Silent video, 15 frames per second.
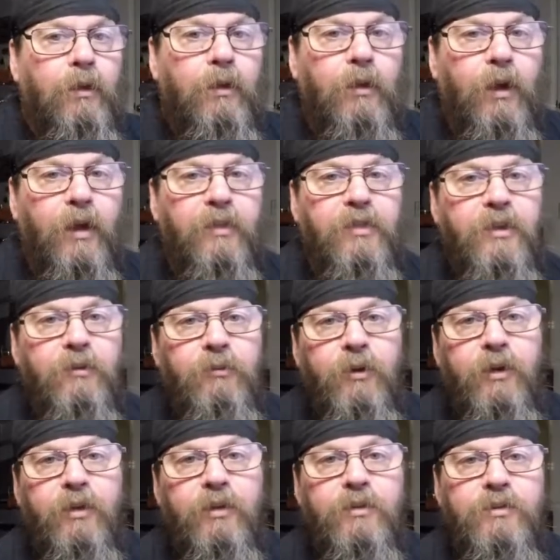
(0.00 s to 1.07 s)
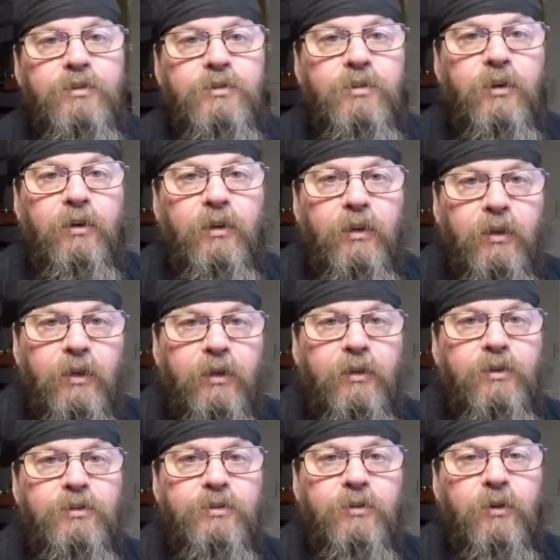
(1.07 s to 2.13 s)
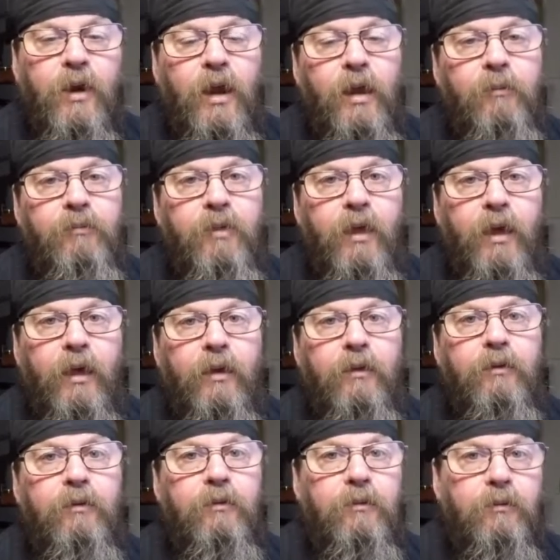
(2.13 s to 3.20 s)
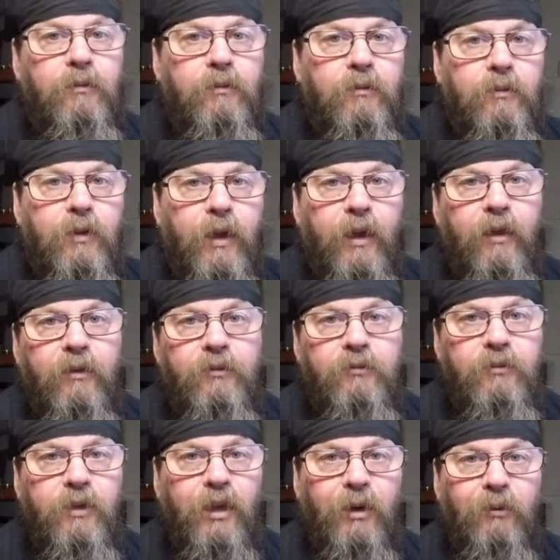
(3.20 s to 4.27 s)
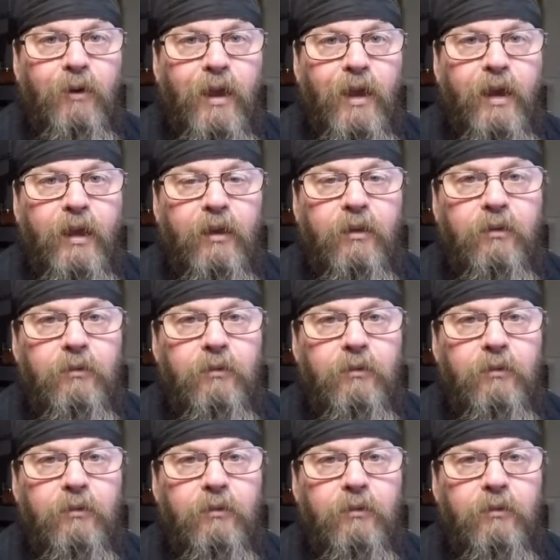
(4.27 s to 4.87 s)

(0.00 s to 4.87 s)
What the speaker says: I think we can certainly describe that as erratic.